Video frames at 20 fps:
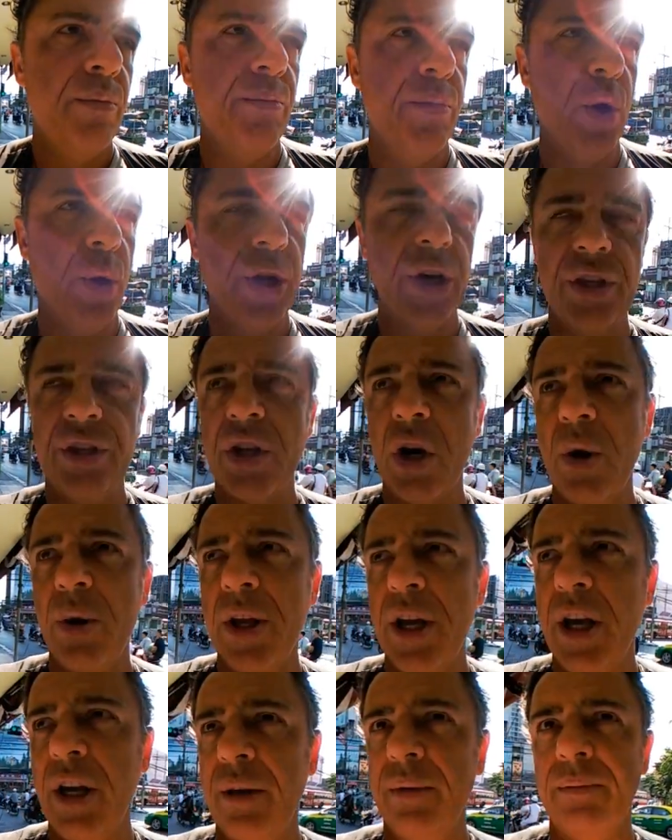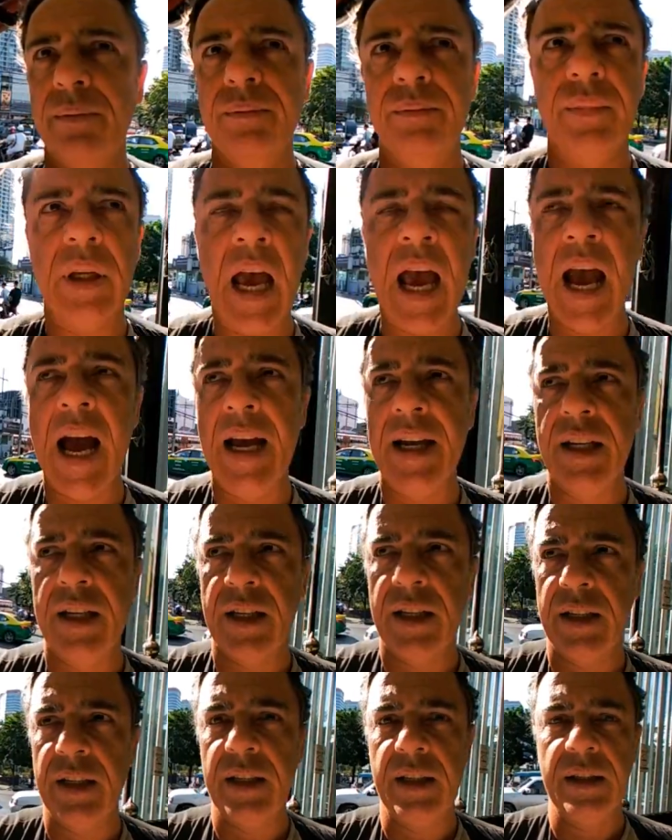Buddhas only, and
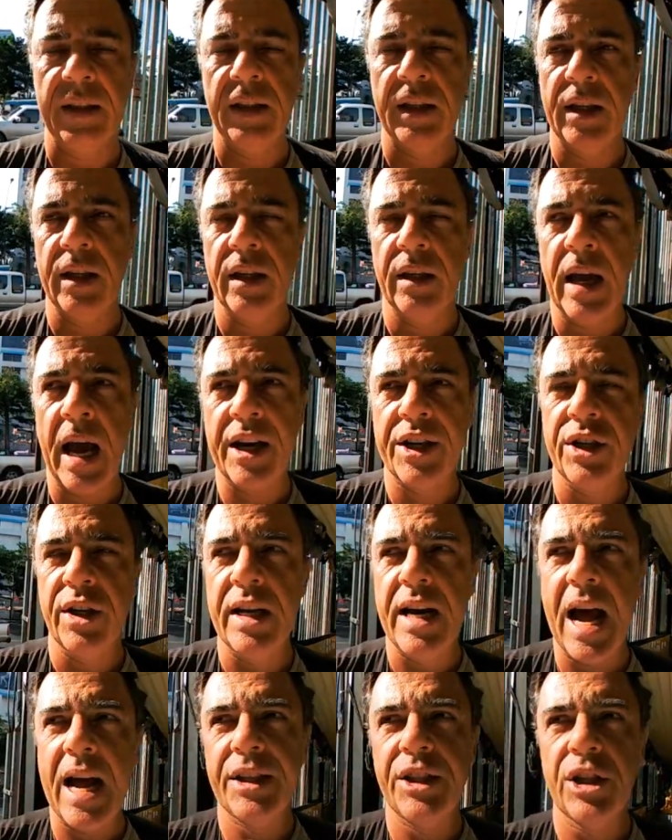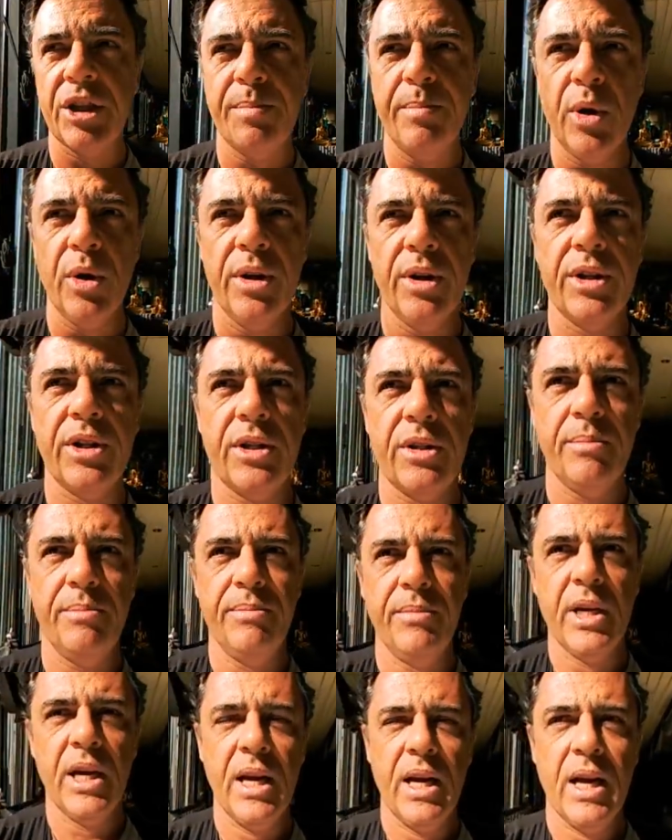actually not just Buddhas.
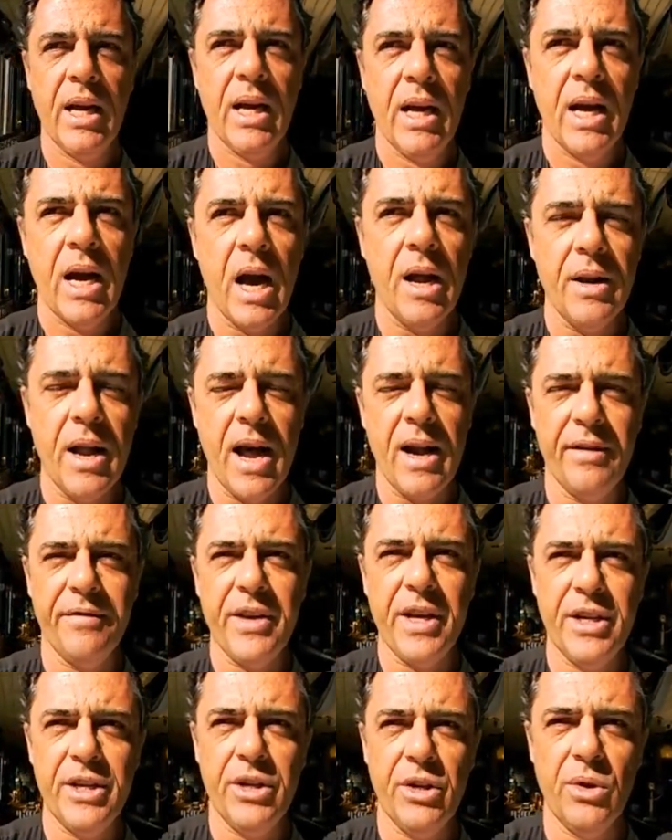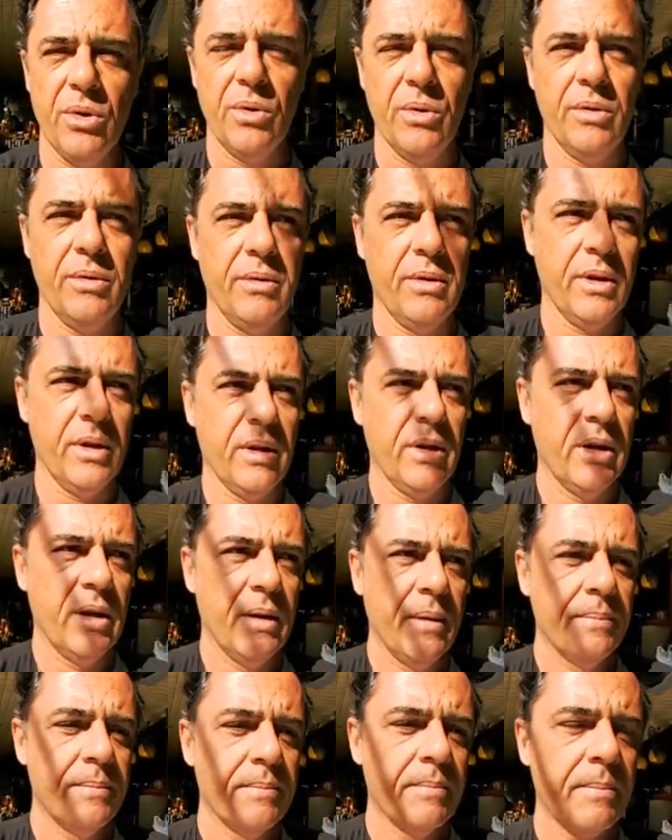A lot of Hindu
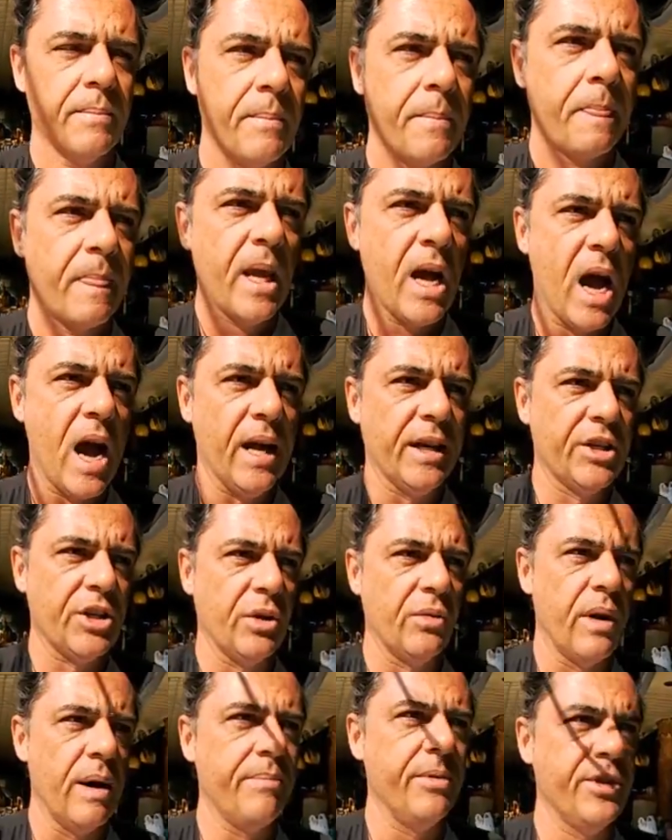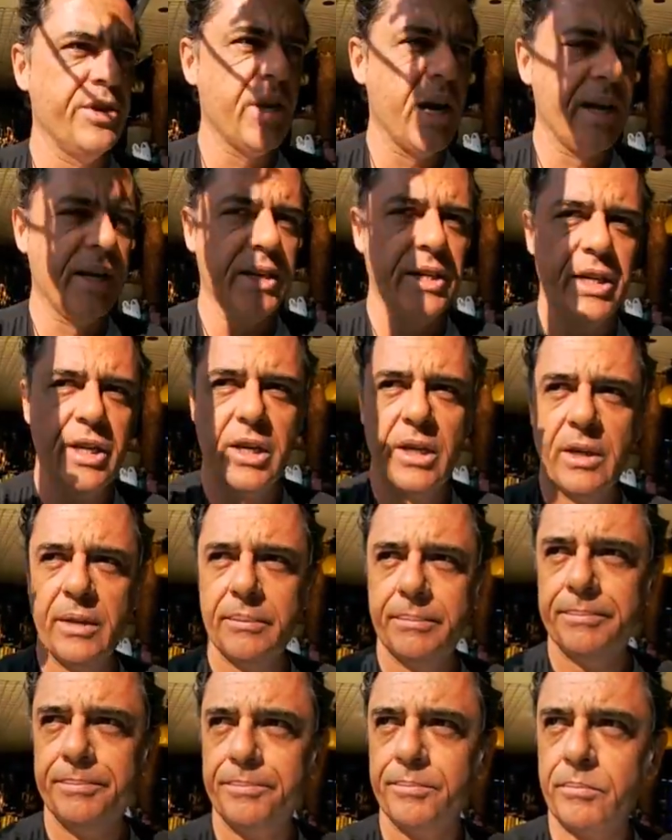gods are represented here
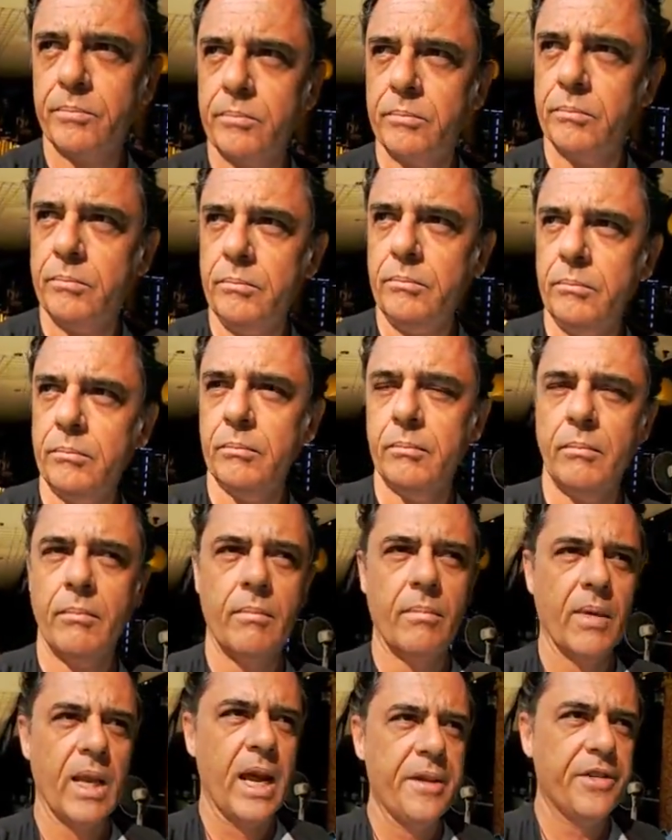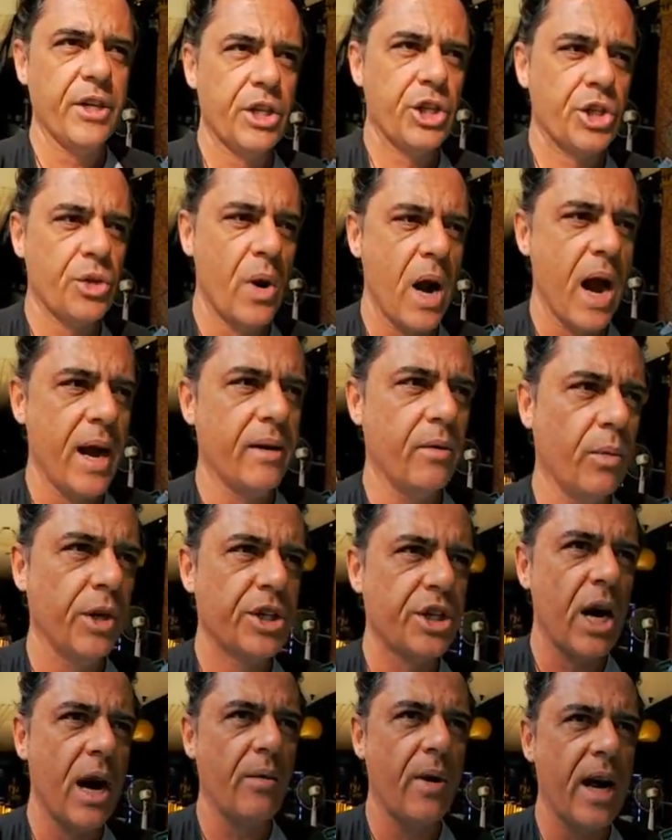at this shrine,
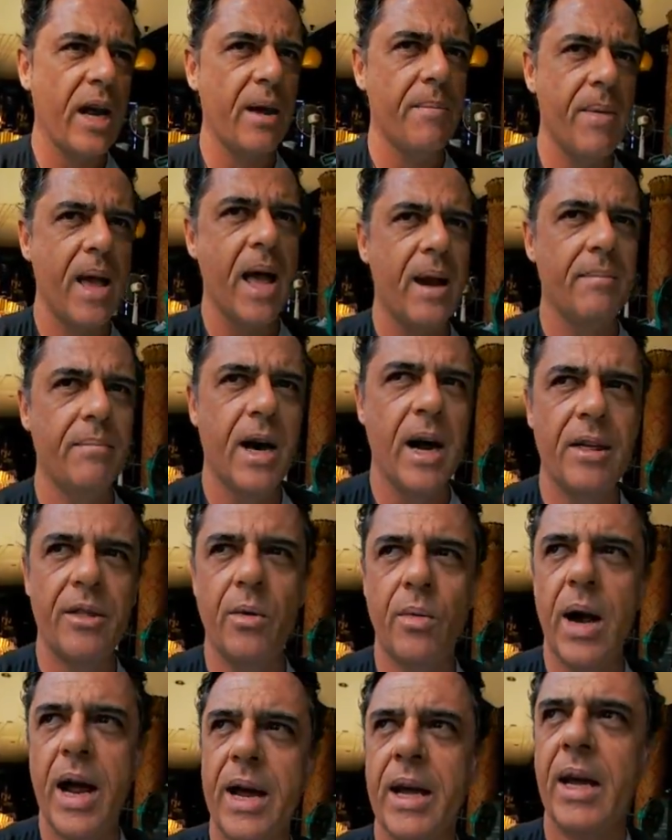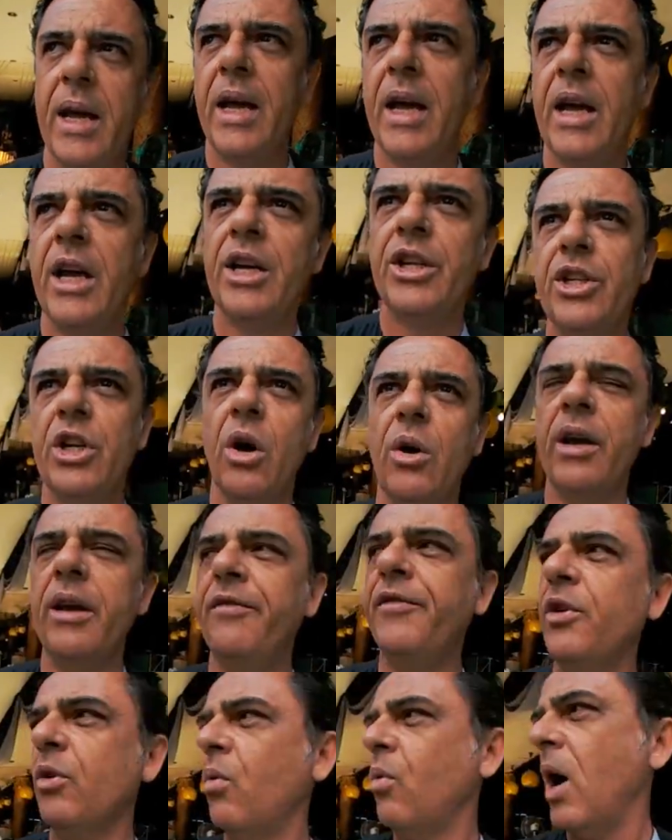which I recommend, by the way. So
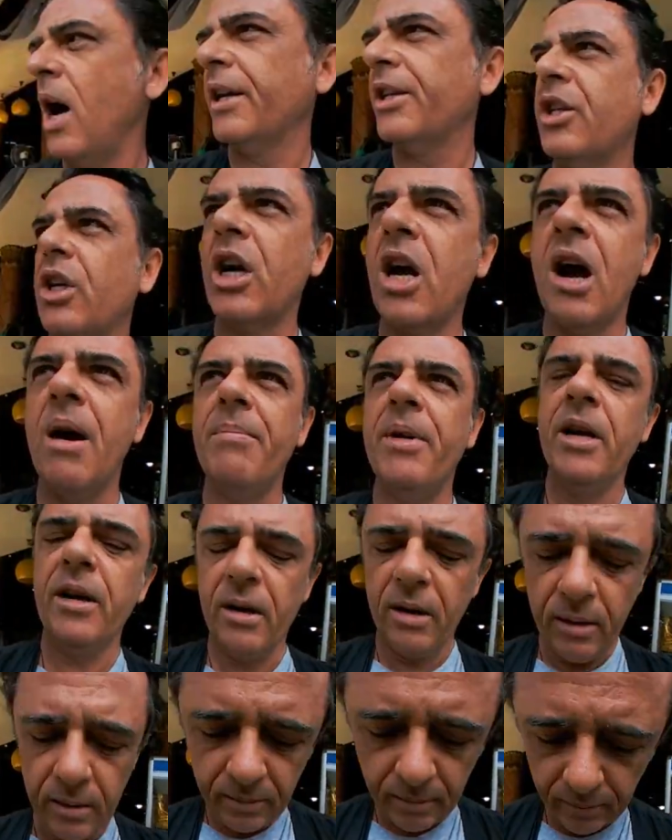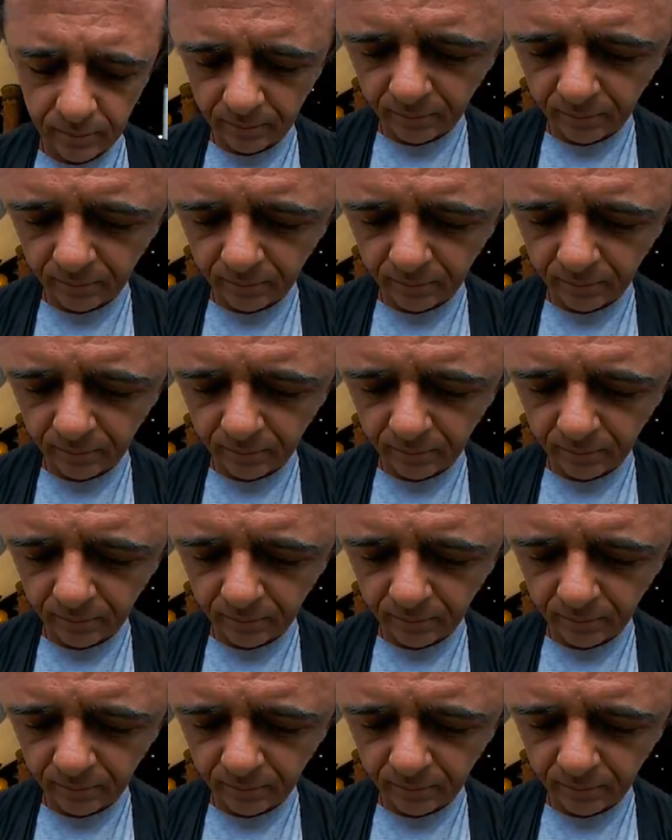if you want to come here,